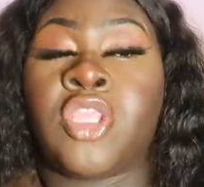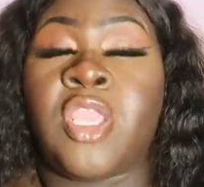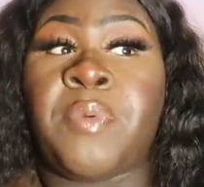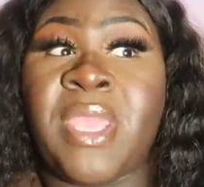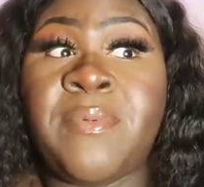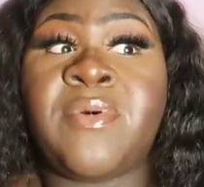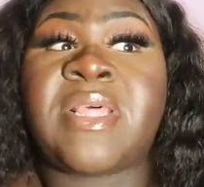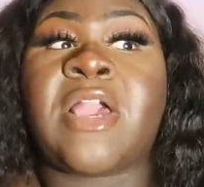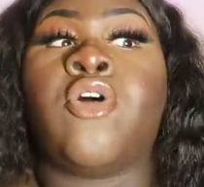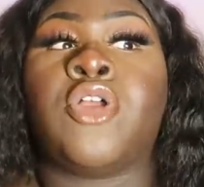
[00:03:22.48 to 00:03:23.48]
the people
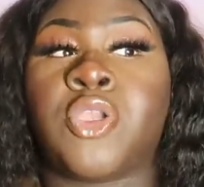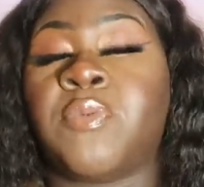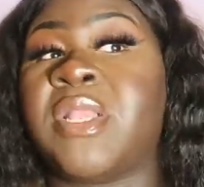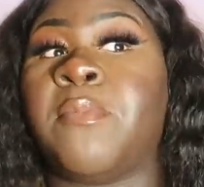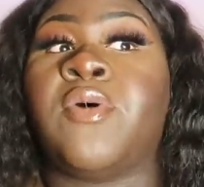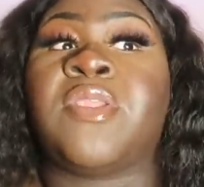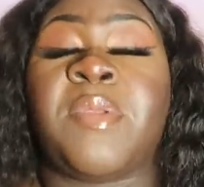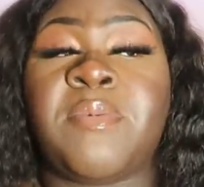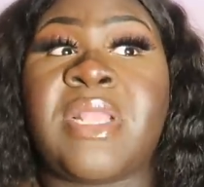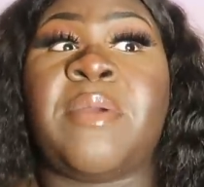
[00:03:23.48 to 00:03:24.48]
that got onto me the most, the
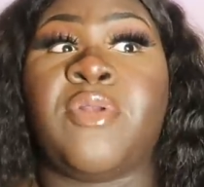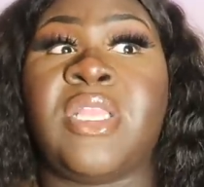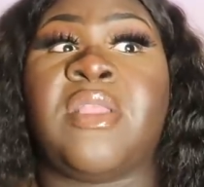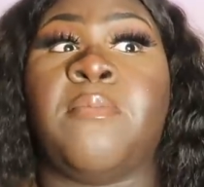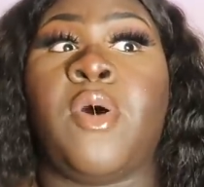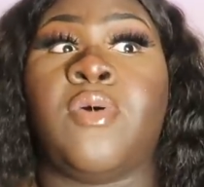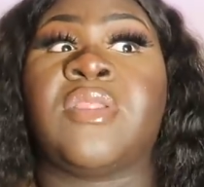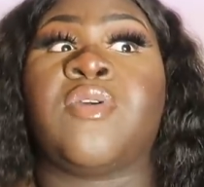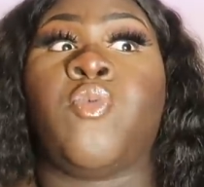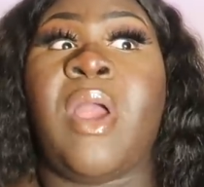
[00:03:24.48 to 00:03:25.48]
people that bullied the
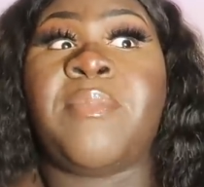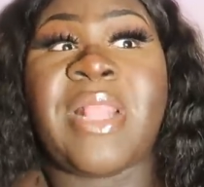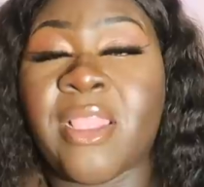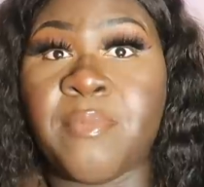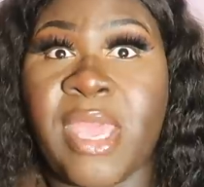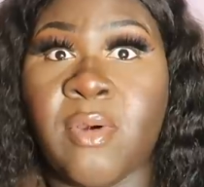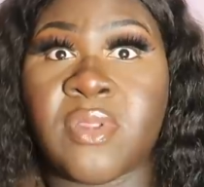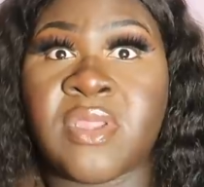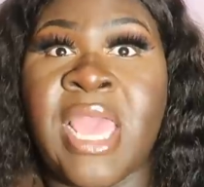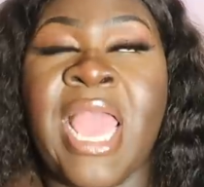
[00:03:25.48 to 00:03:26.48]
most were black
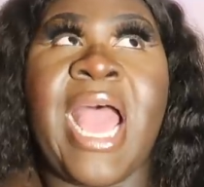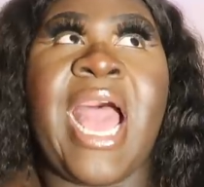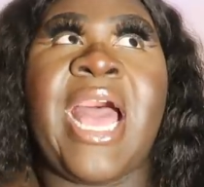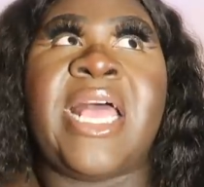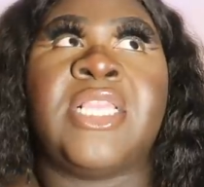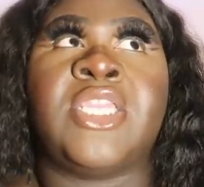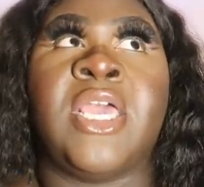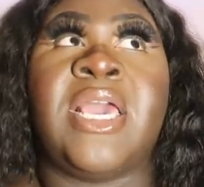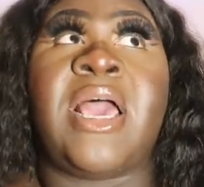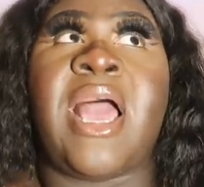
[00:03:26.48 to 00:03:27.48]
males. And
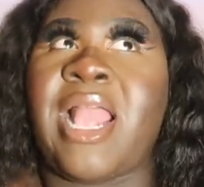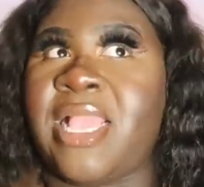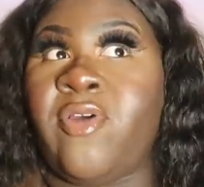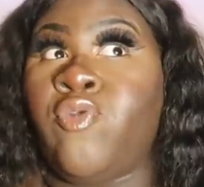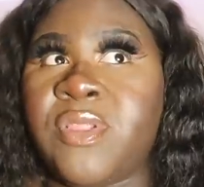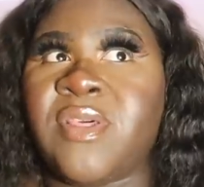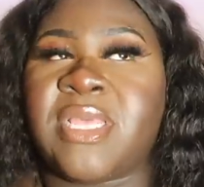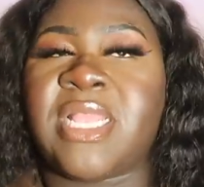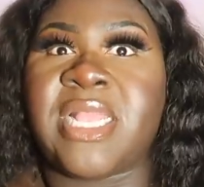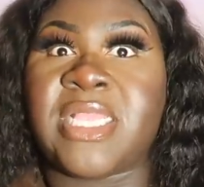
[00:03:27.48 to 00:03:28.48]
and I also
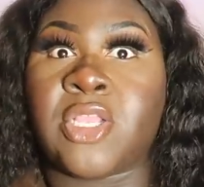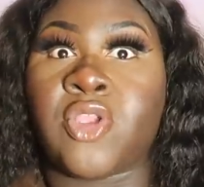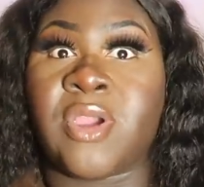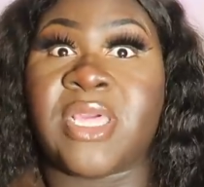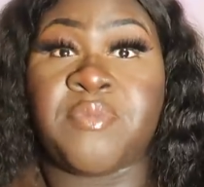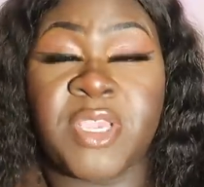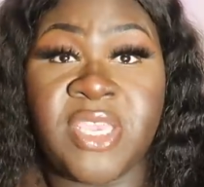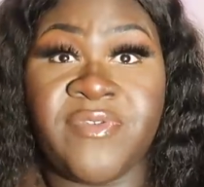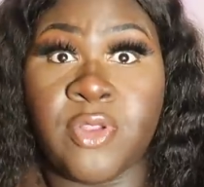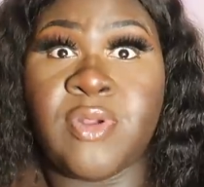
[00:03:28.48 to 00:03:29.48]
said in that TikTok,
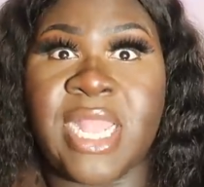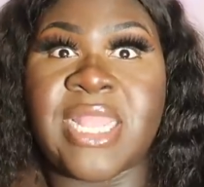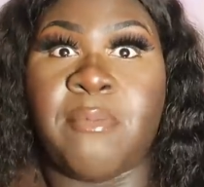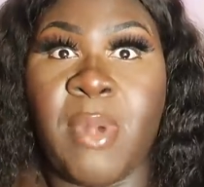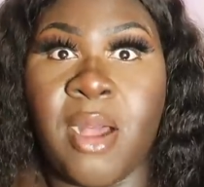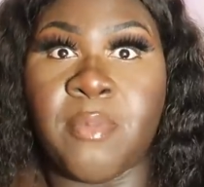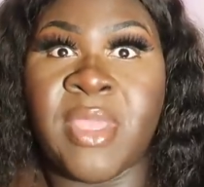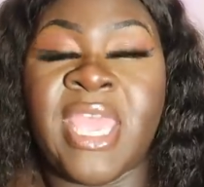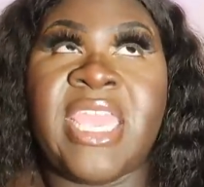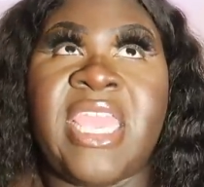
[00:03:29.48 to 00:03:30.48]
especially if you look like their
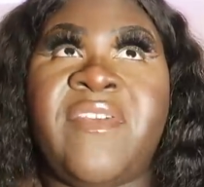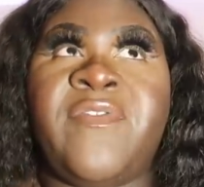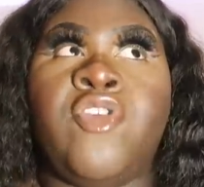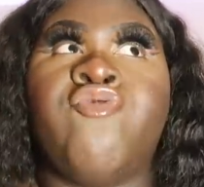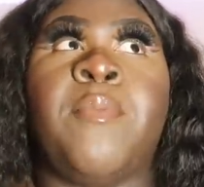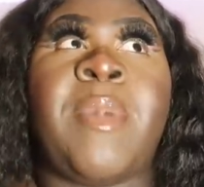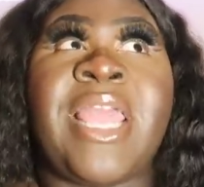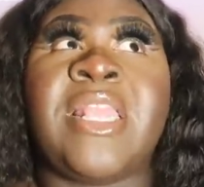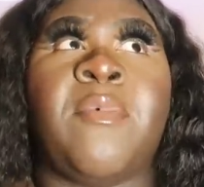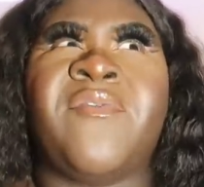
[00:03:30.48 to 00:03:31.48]
mum, if you
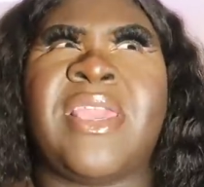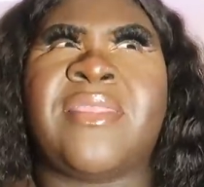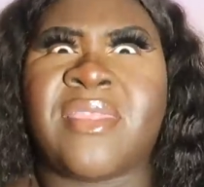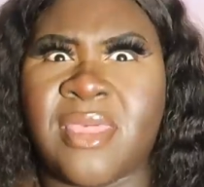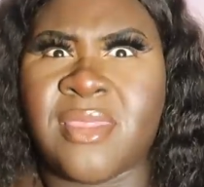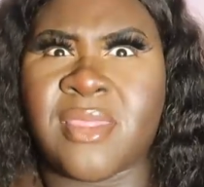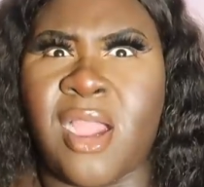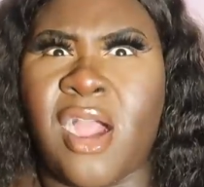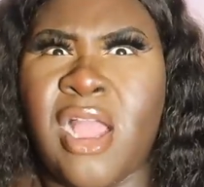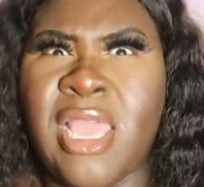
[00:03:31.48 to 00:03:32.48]
remind them of their
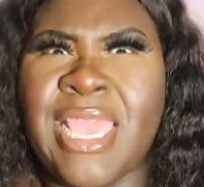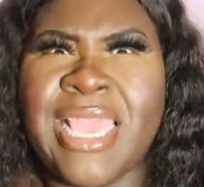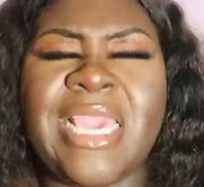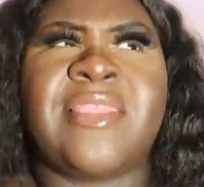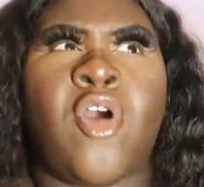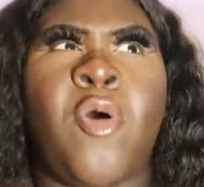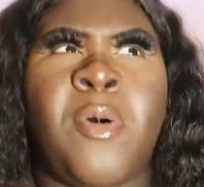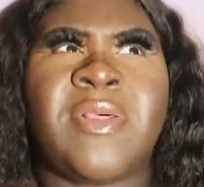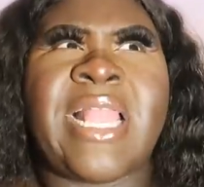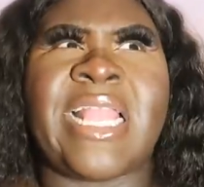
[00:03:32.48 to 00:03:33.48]
sister, it's
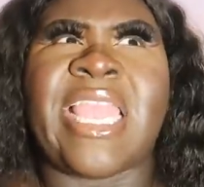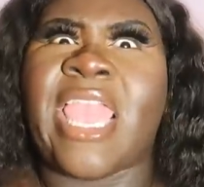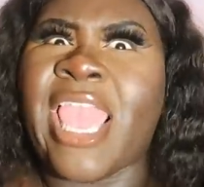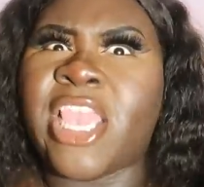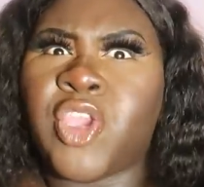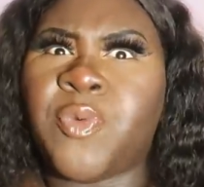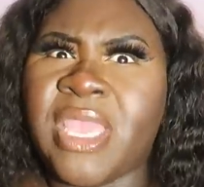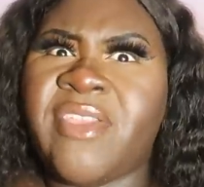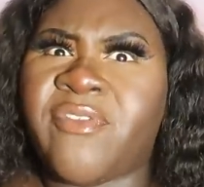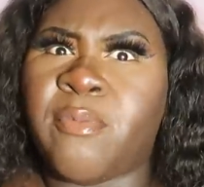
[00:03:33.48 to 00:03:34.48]
almost like they hate you
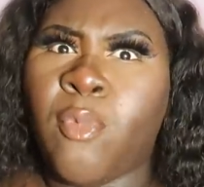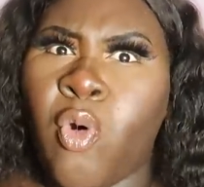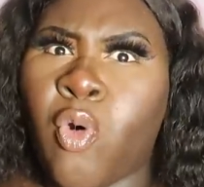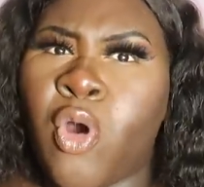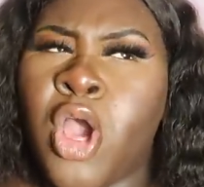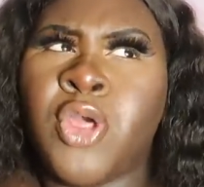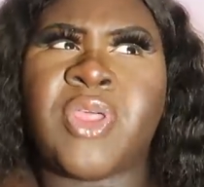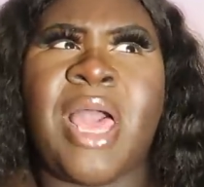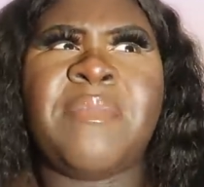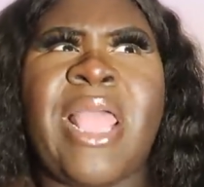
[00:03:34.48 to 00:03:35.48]
even more.
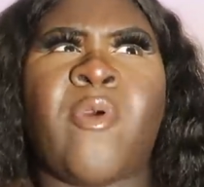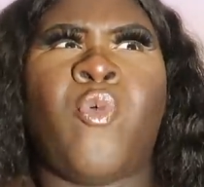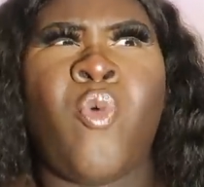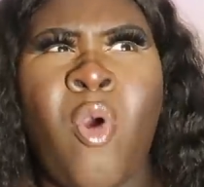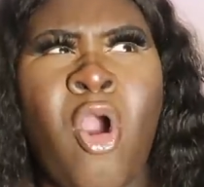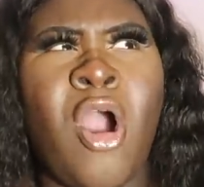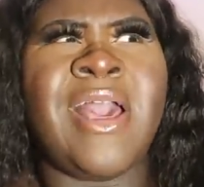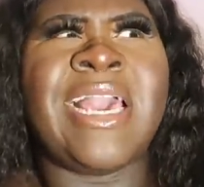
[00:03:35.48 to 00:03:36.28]
So I'm like, what